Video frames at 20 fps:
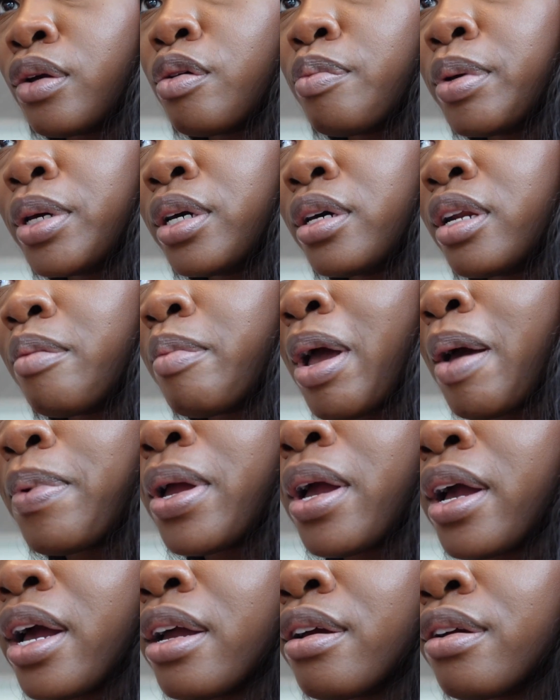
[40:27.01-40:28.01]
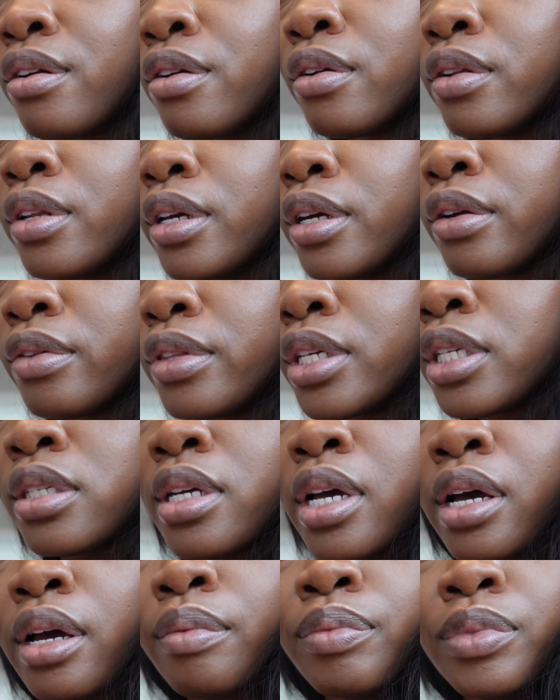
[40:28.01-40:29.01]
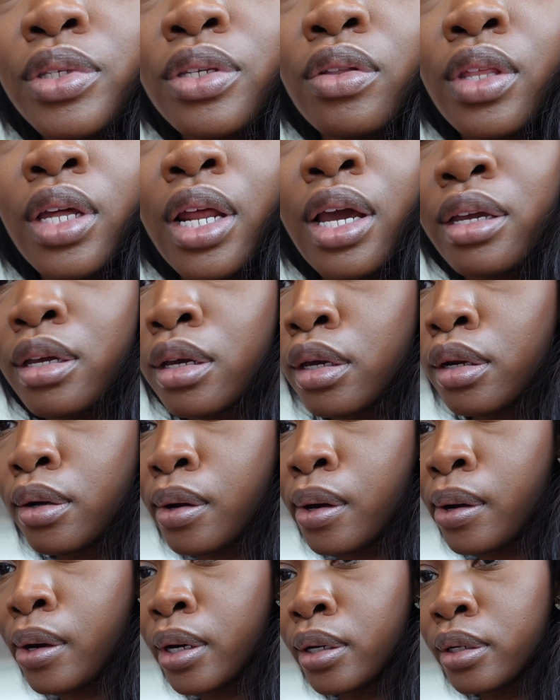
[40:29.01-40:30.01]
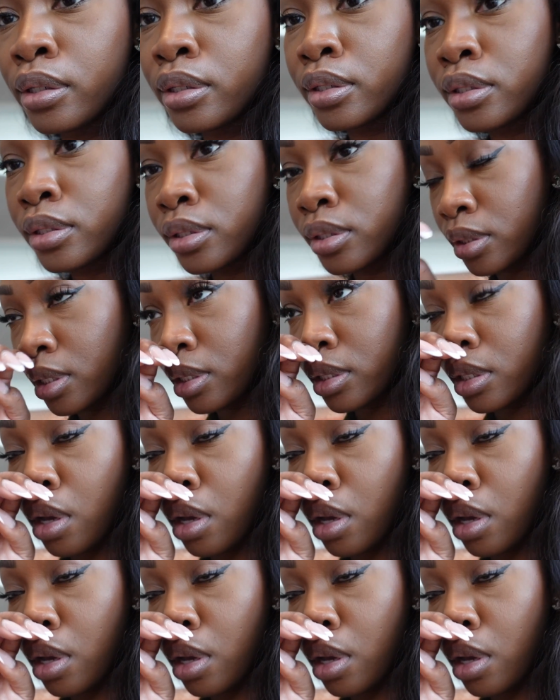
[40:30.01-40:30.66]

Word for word: it'll be good. I'm happy I got here earlier this time so that I can get a car, because it's